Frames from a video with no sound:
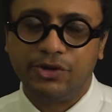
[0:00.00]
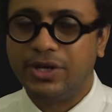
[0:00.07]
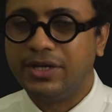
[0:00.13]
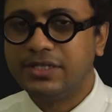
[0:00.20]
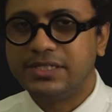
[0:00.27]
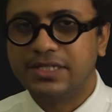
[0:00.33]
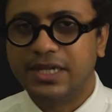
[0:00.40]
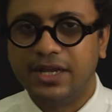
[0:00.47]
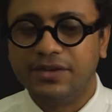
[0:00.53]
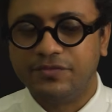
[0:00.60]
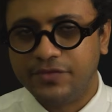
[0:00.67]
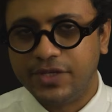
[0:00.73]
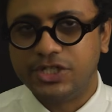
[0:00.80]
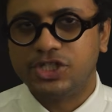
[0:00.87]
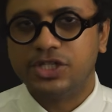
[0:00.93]
or understand
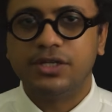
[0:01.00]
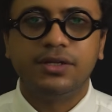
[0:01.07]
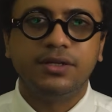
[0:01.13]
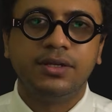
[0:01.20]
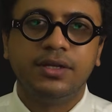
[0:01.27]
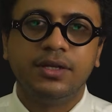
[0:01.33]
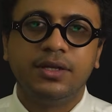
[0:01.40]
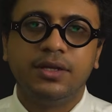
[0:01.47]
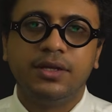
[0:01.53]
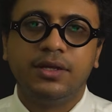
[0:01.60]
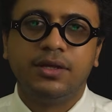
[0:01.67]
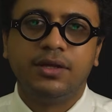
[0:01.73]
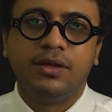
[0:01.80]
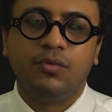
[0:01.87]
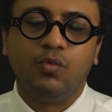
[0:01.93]
fascia,
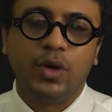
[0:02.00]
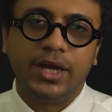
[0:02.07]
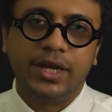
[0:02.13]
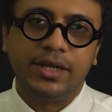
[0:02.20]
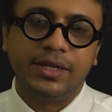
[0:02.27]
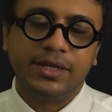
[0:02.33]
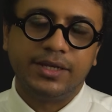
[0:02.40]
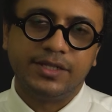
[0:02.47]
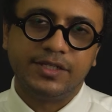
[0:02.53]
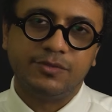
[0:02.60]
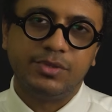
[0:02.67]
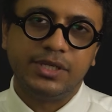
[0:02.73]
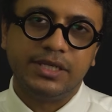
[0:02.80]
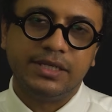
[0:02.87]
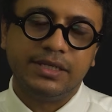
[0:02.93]
why it has
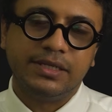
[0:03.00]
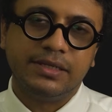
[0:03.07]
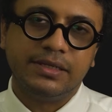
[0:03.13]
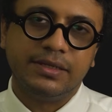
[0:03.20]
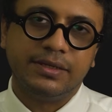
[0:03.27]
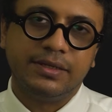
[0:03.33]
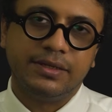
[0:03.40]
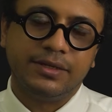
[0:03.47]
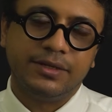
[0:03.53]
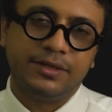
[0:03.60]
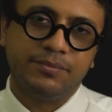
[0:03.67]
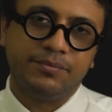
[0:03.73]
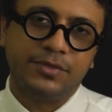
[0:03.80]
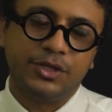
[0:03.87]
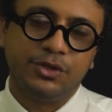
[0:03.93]
been,
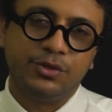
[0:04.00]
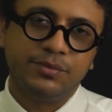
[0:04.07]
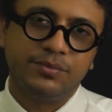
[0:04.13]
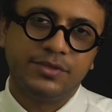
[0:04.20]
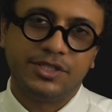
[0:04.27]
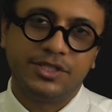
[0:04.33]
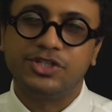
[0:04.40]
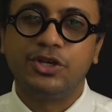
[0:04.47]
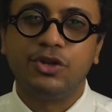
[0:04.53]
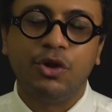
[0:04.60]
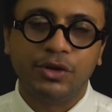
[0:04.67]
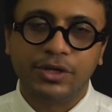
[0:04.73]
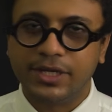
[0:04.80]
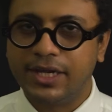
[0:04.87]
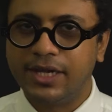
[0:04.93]
such a
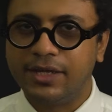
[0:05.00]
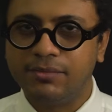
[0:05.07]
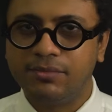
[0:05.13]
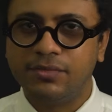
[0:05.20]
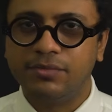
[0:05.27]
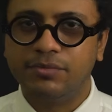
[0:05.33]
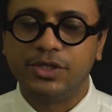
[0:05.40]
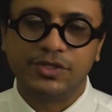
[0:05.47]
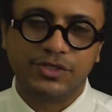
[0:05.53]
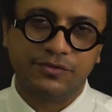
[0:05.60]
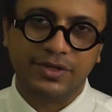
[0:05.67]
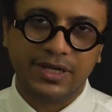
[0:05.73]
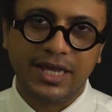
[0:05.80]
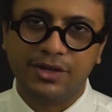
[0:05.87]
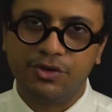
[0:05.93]
long time because of
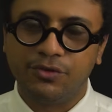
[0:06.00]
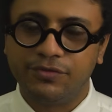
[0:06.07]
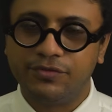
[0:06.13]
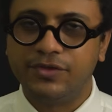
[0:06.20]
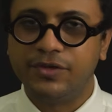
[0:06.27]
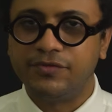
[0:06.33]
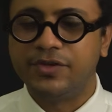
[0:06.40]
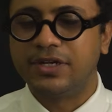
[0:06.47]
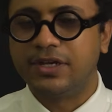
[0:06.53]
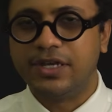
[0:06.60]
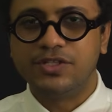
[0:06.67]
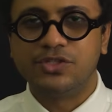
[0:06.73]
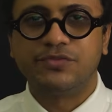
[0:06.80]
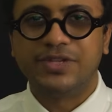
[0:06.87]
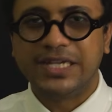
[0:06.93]
a lack of different
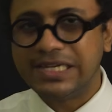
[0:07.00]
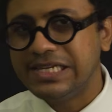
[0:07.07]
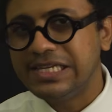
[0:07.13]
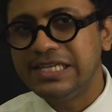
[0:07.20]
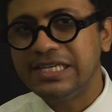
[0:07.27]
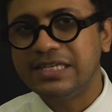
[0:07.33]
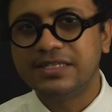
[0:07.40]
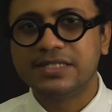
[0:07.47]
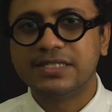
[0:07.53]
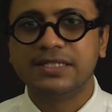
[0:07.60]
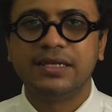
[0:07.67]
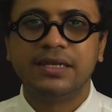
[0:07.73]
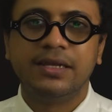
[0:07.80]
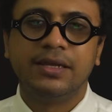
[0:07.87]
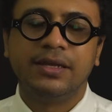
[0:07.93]
kinds of
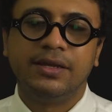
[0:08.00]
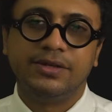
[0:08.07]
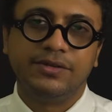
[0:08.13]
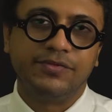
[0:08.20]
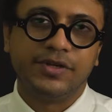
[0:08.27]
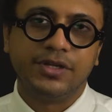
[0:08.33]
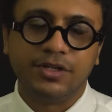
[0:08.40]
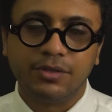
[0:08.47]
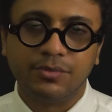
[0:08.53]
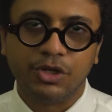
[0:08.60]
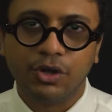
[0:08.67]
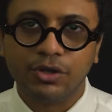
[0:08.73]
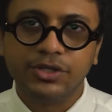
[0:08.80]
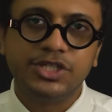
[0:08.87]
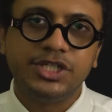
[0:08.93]
techniques, different
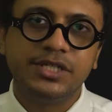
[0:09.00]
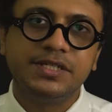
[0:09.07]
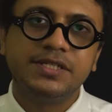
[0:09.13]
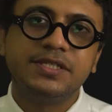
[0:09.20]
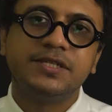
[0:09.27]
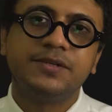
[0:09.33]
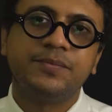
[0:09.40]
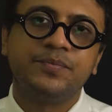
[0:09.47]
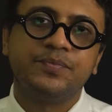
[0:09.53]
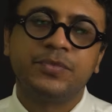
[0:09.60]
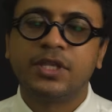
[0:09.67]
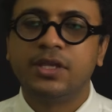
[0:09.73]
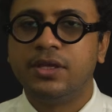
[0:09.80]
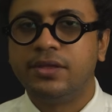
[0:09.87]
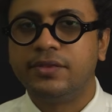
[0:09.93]
terminologies.
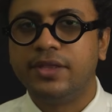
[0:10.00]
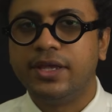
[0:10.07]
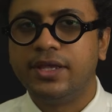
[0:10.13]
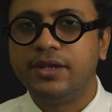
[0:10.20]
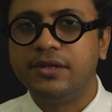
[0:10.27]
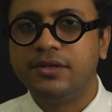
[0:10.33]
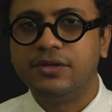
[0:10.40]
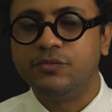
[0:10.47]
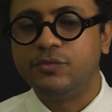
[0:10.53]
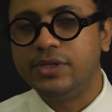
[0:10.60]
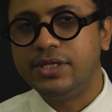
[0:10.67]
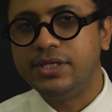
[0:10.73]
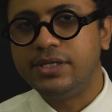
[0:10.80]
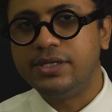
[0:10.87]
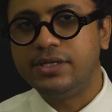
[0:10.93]
Then
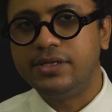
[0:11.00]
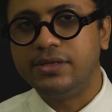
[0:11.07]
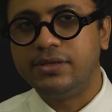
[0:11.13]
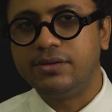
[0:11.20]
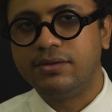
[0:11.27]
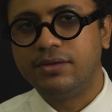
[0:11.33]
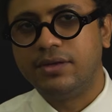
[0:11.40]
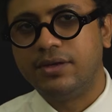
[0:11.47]
we